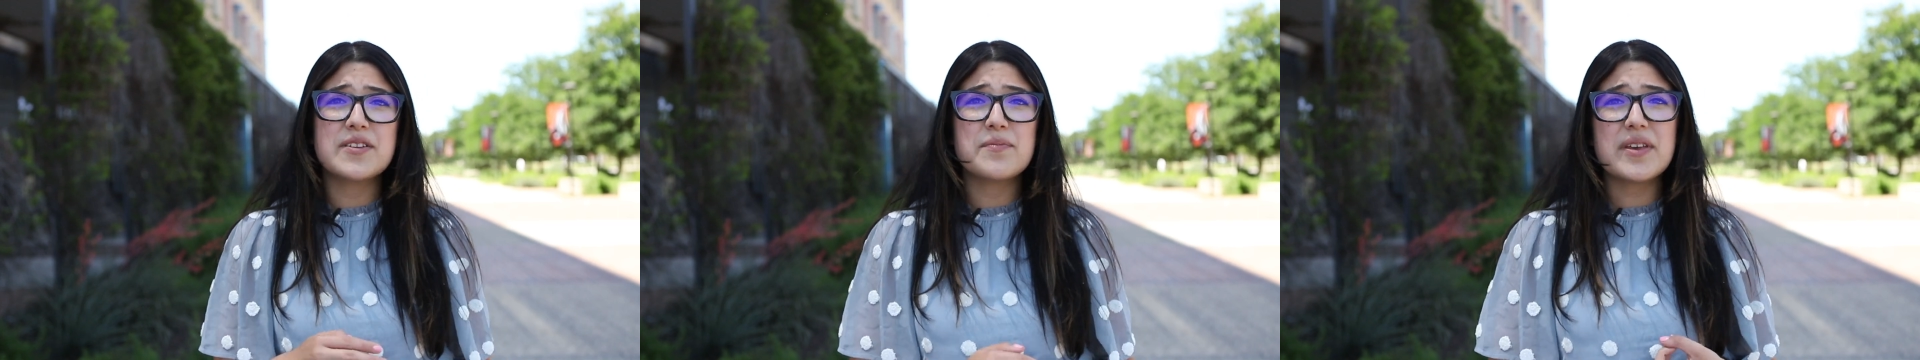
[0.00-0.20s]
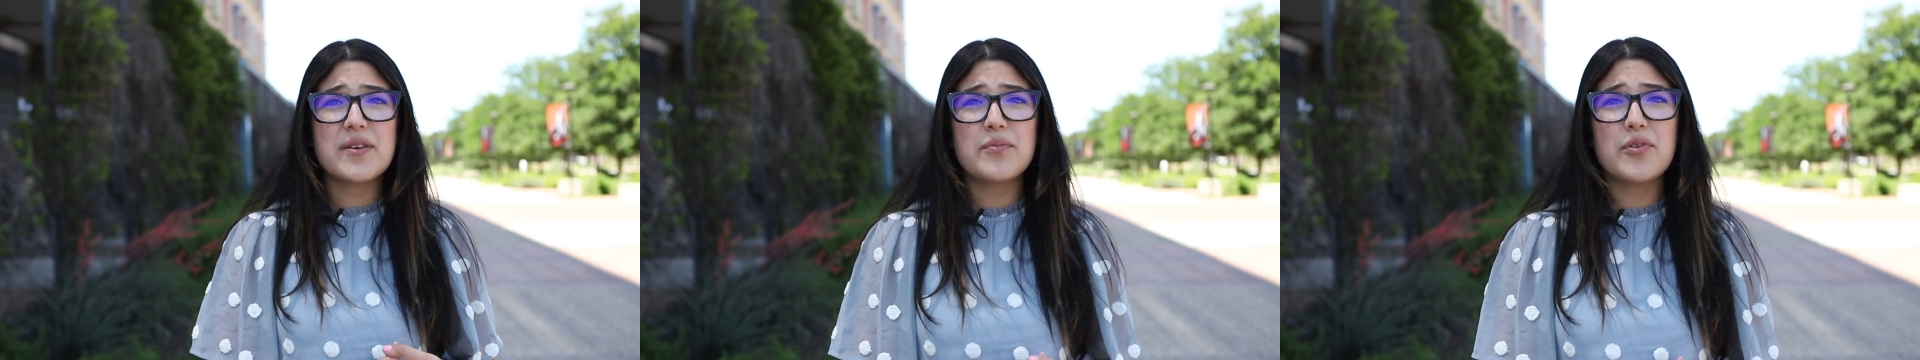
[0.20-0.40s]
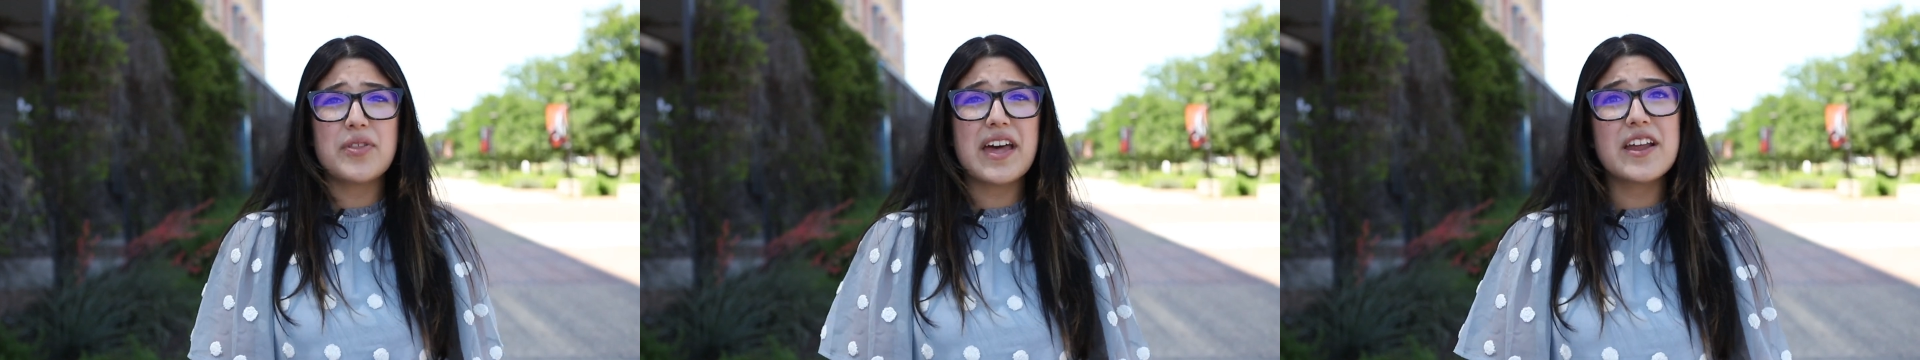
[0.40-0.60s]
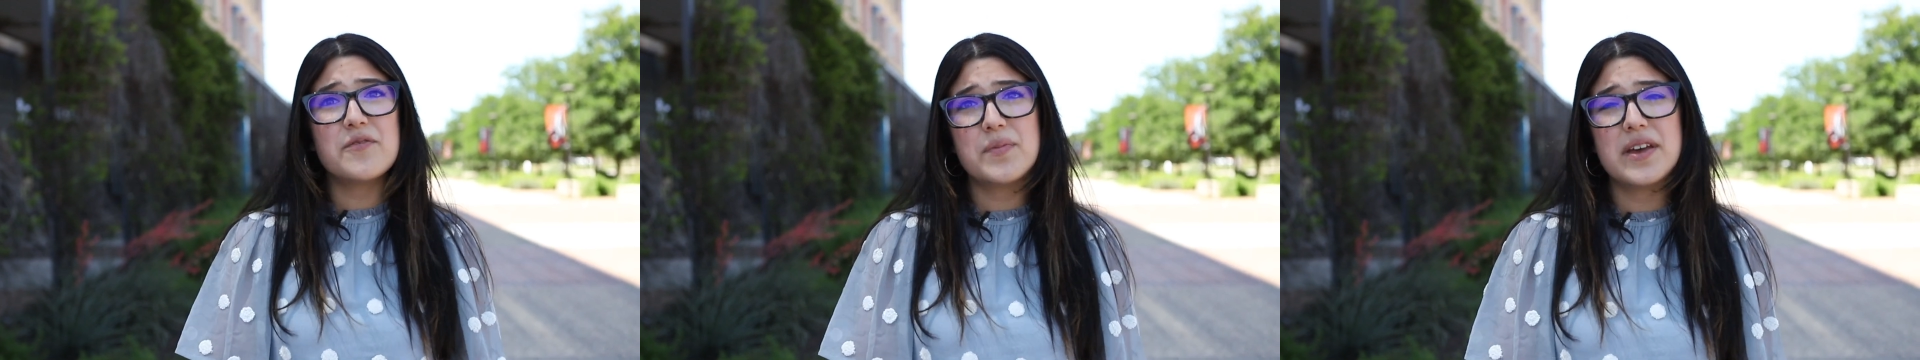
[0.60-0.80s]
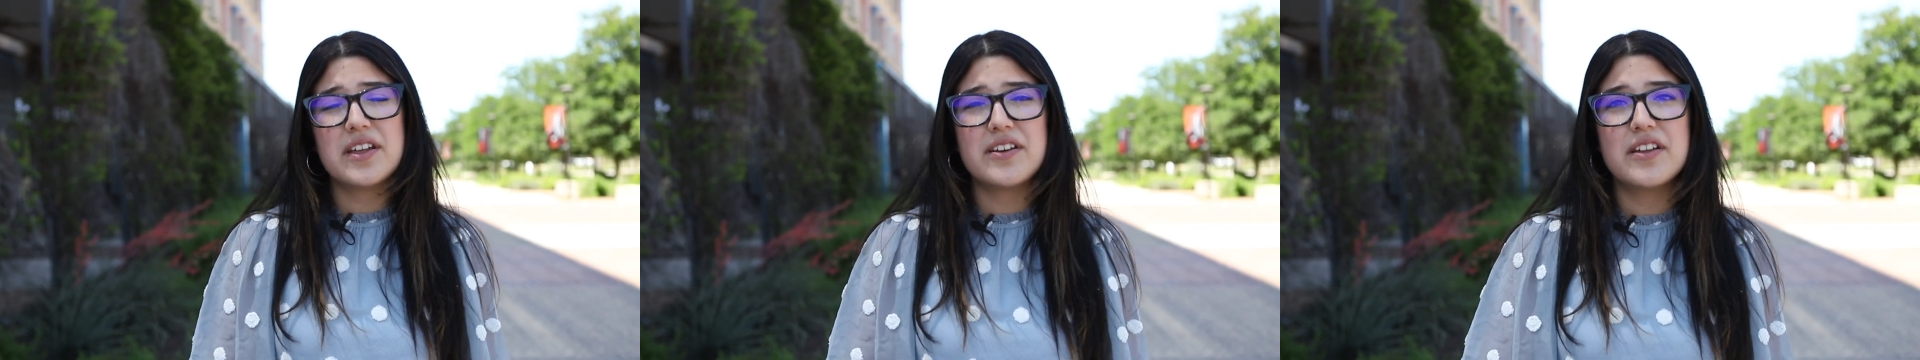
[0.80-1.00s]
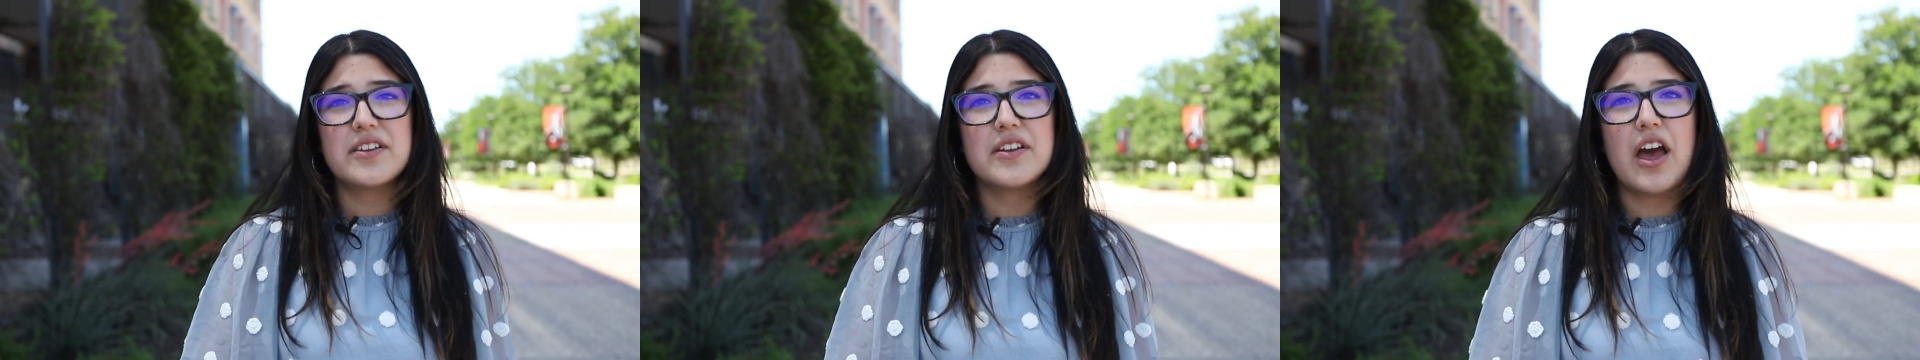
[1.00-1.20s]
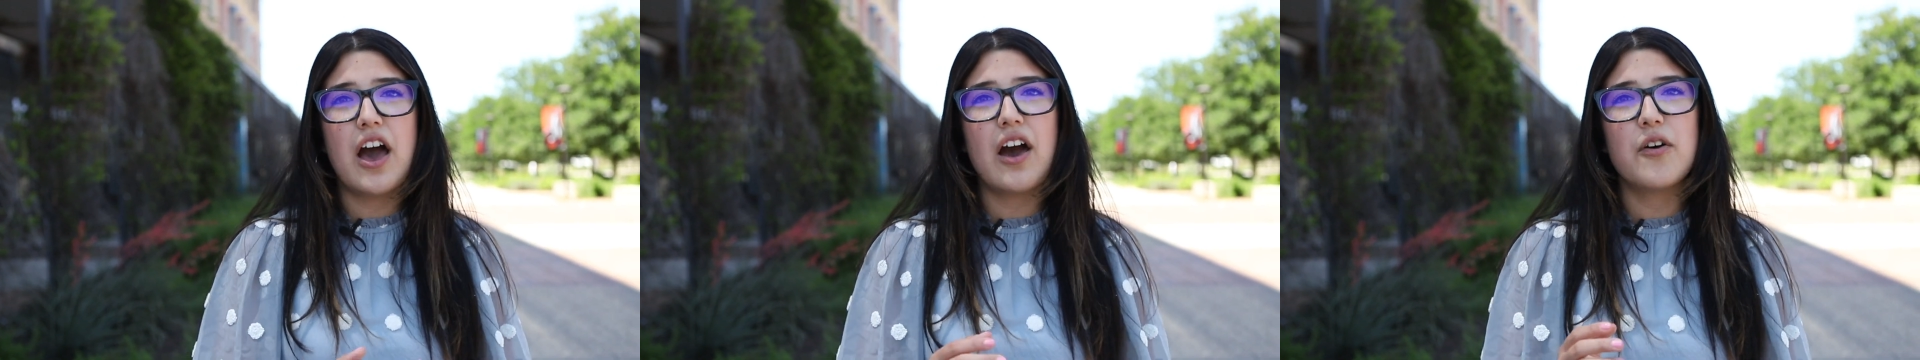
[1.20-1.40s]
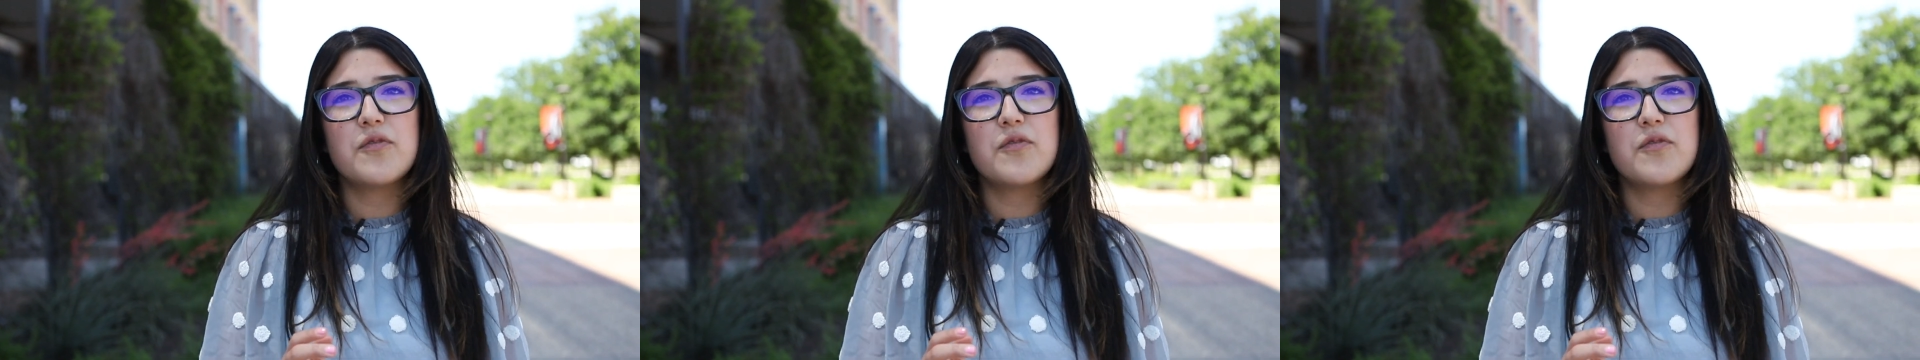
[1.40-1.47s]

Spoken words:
and people that have been